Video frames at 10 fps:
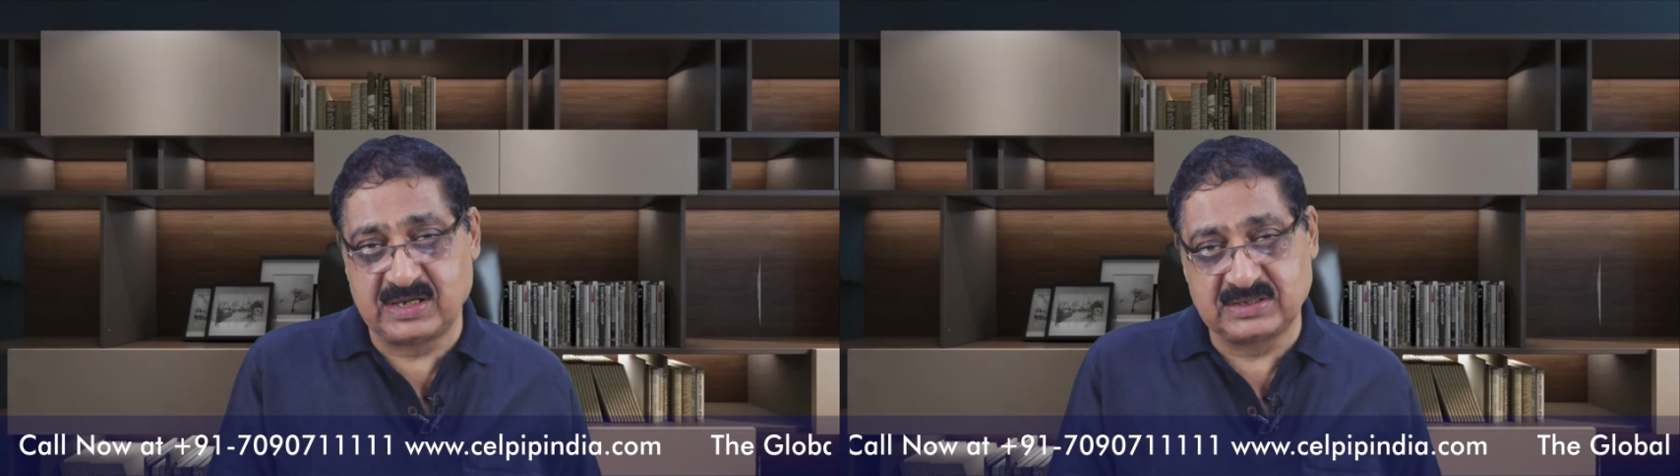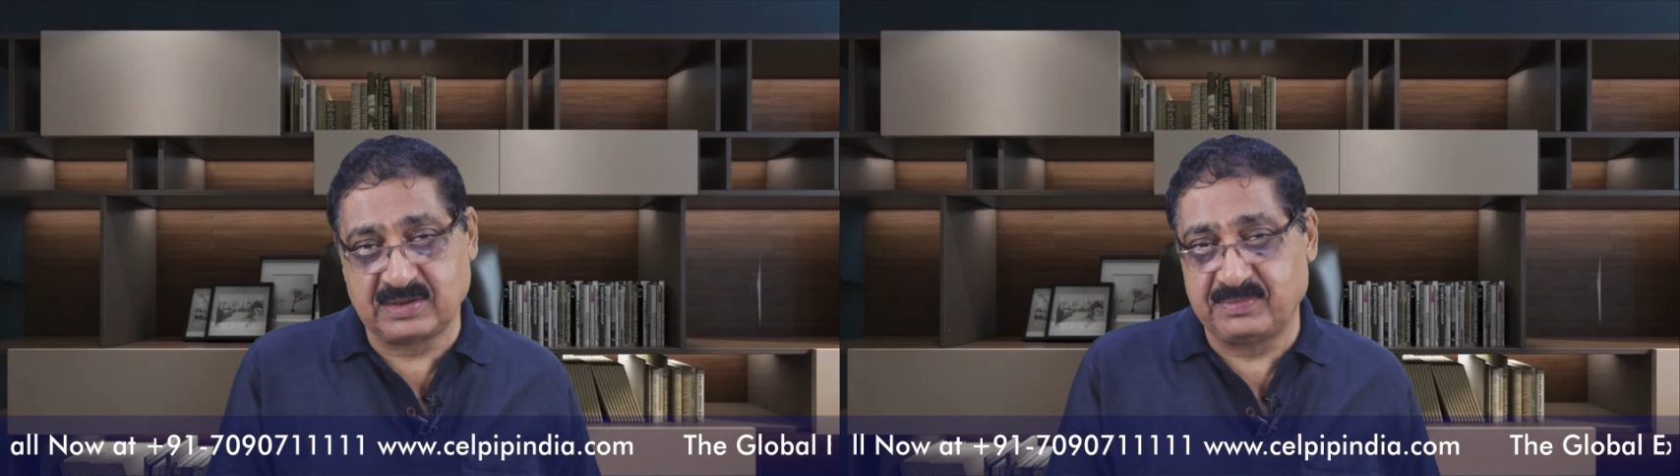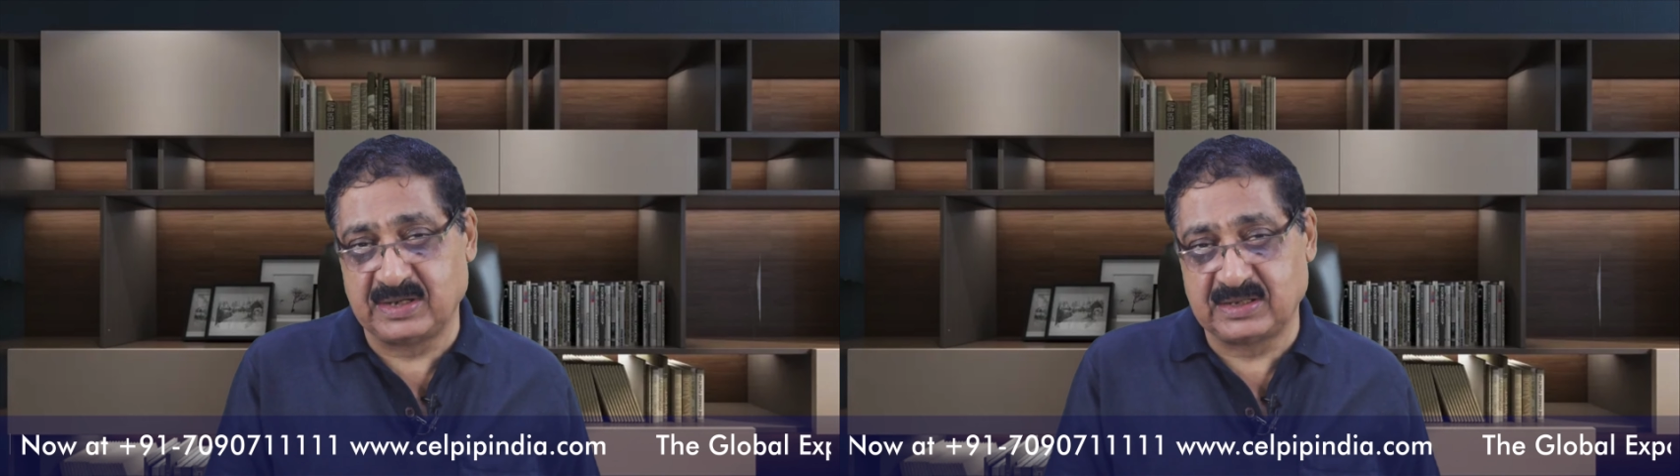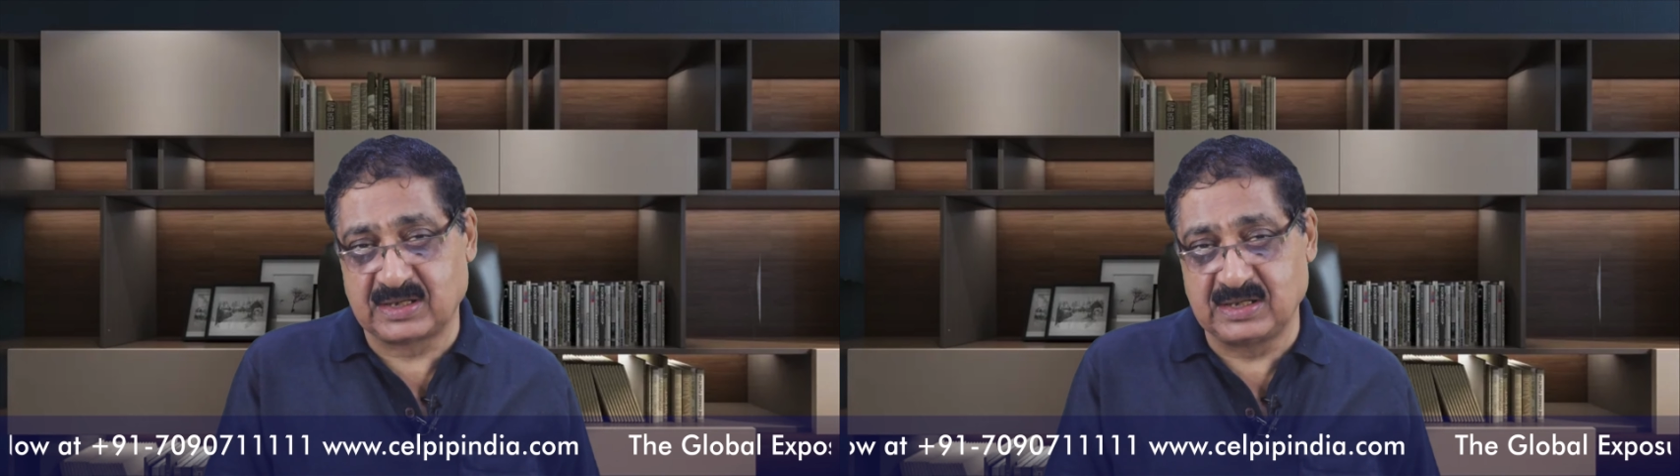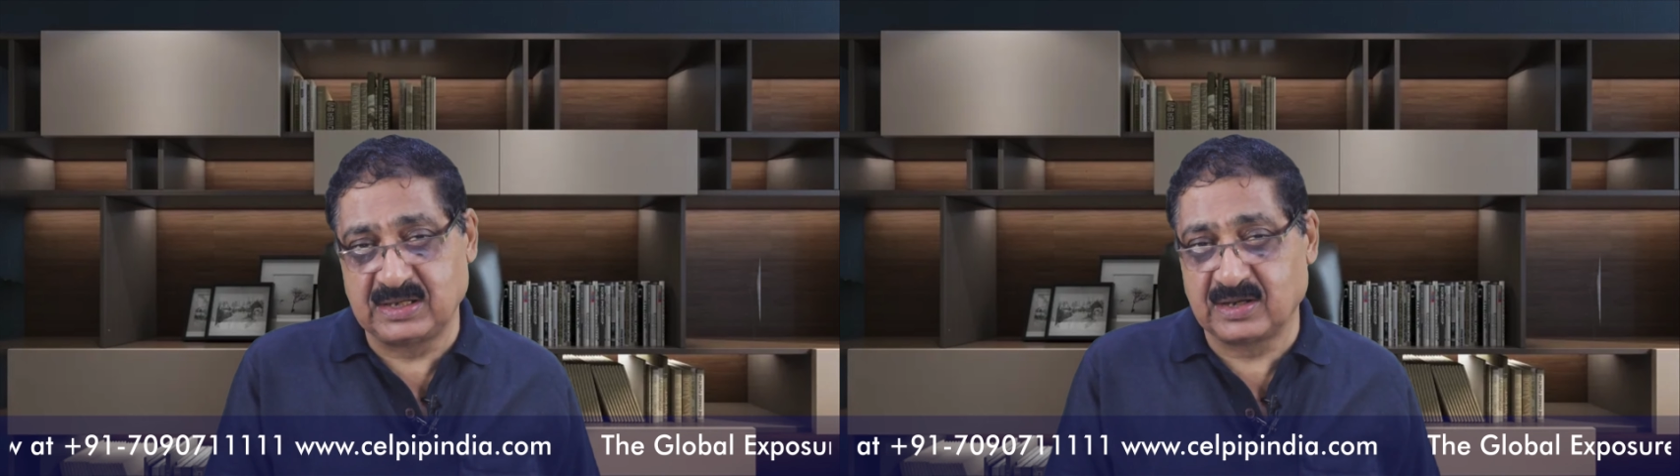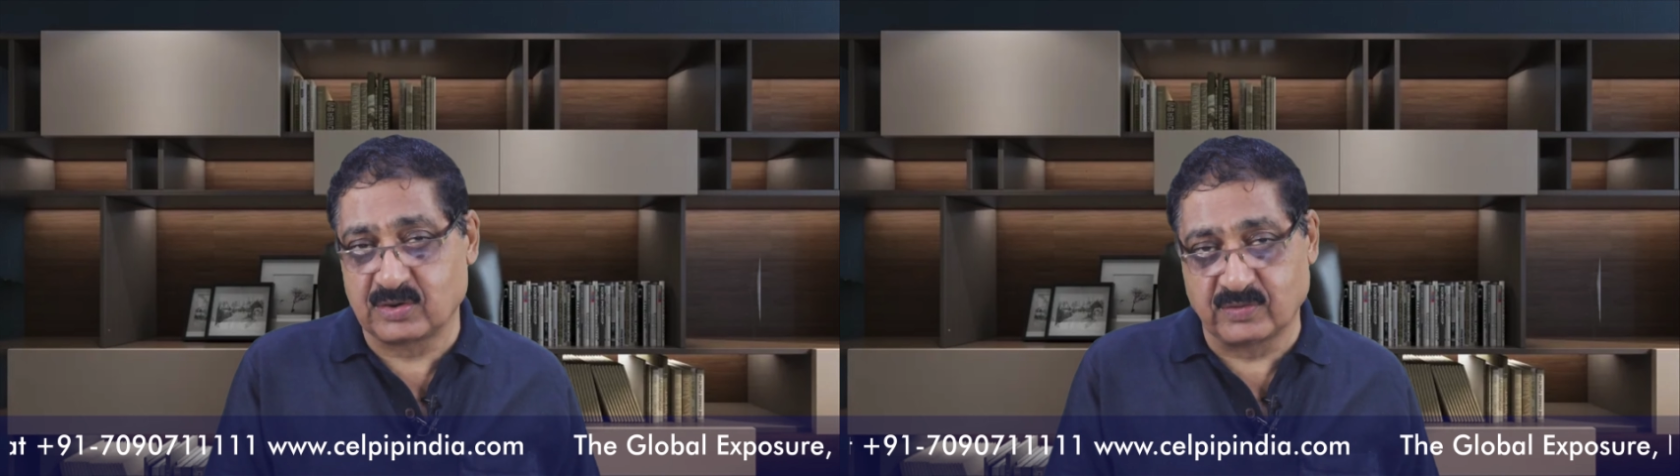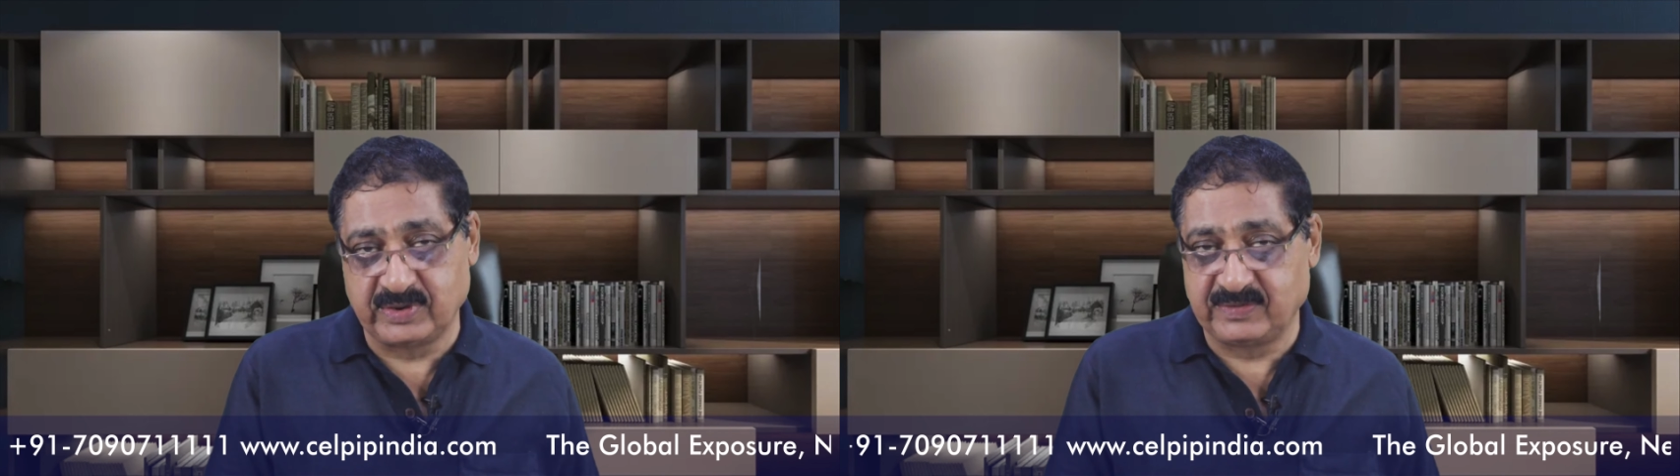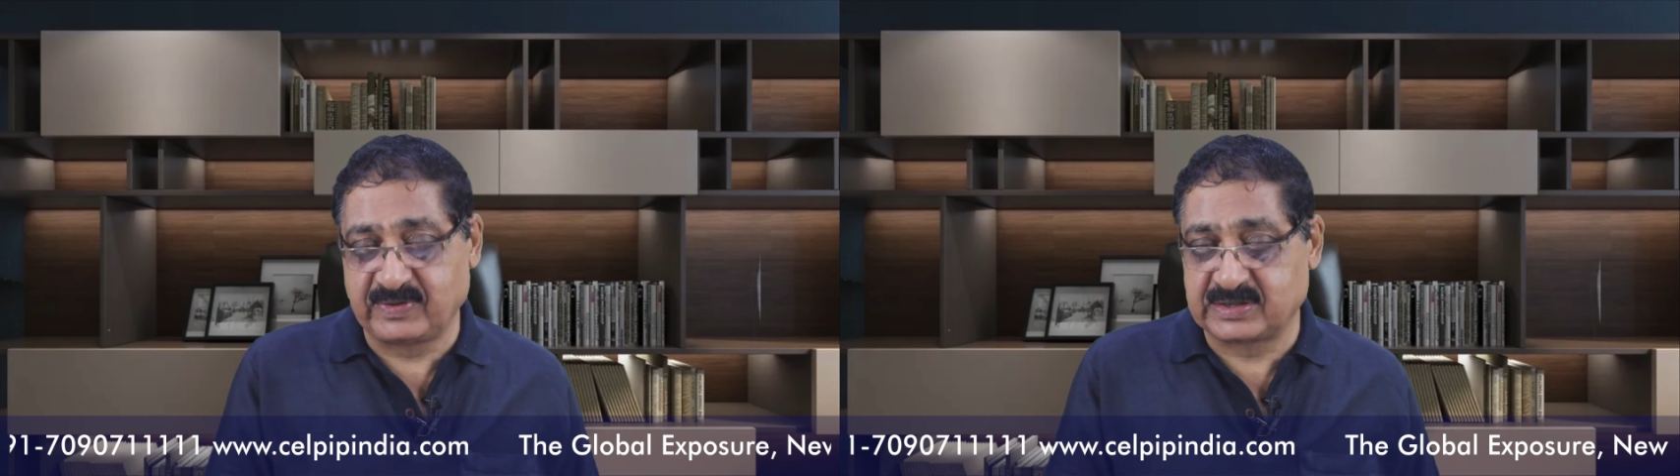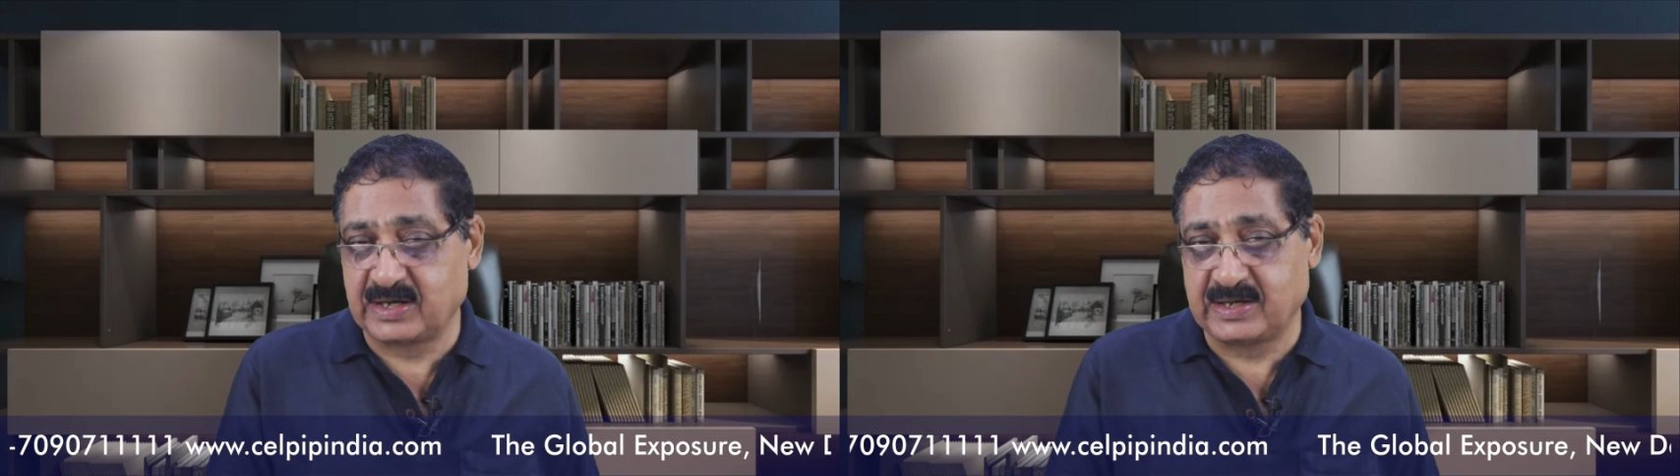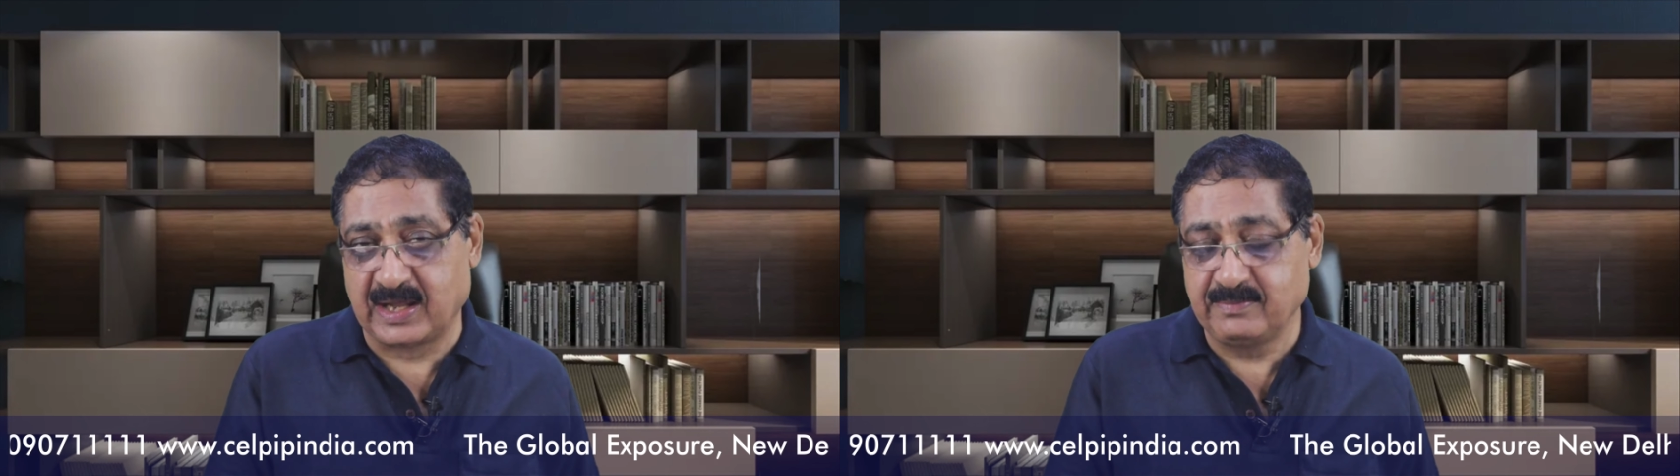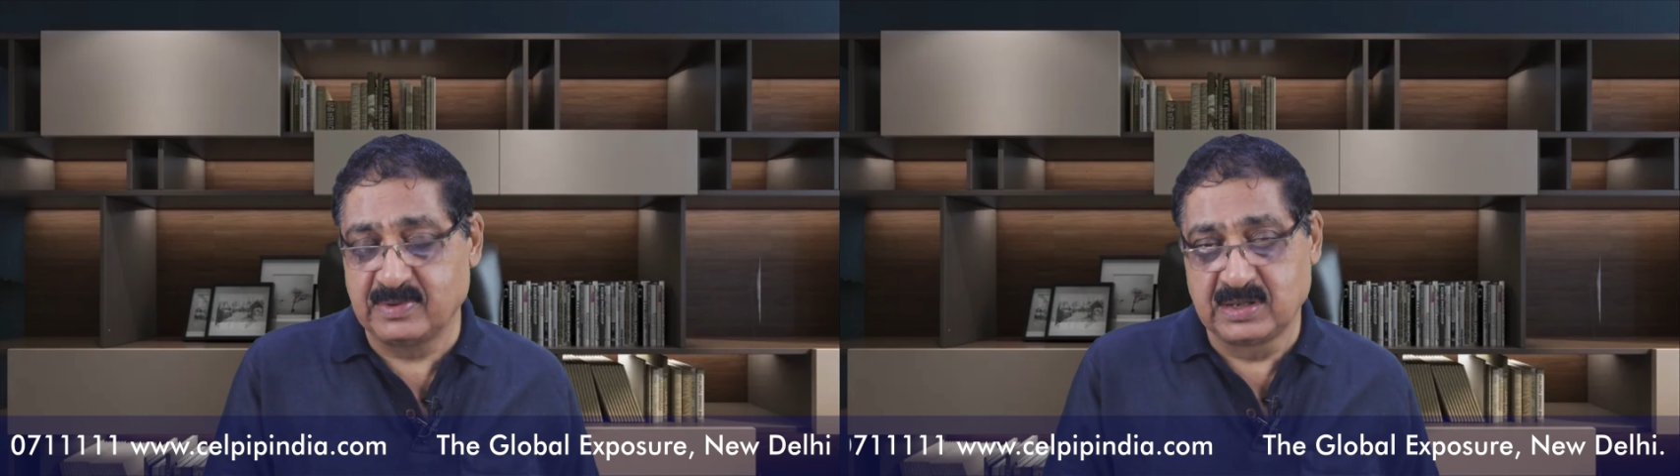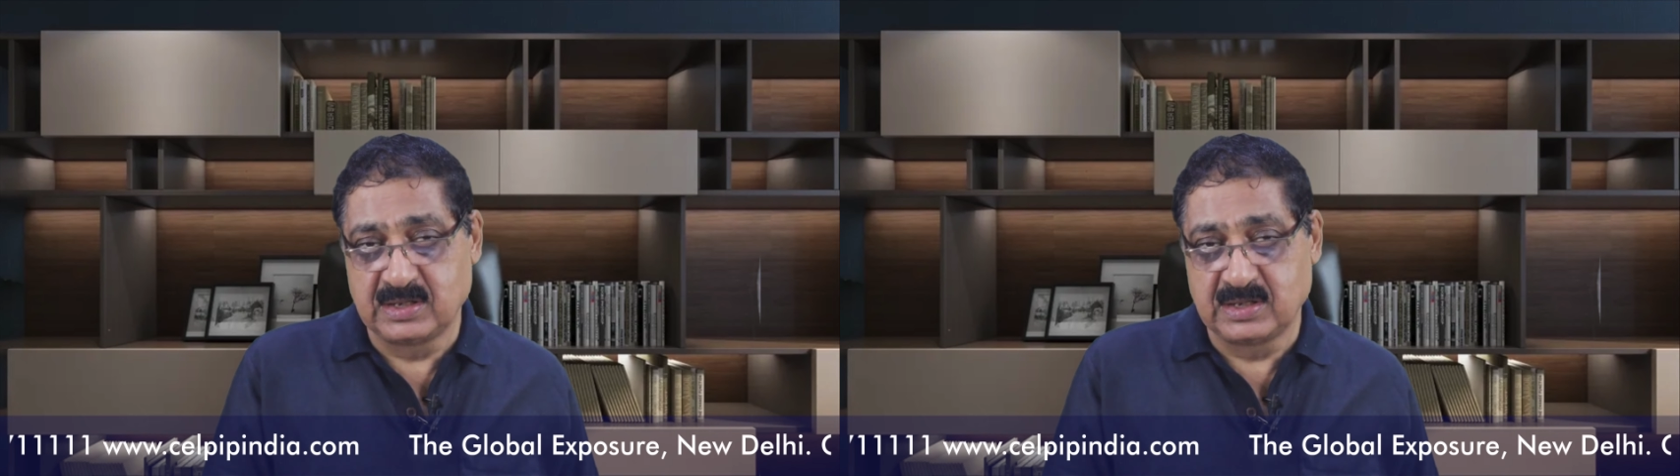it is a majorly a COVID-affected time.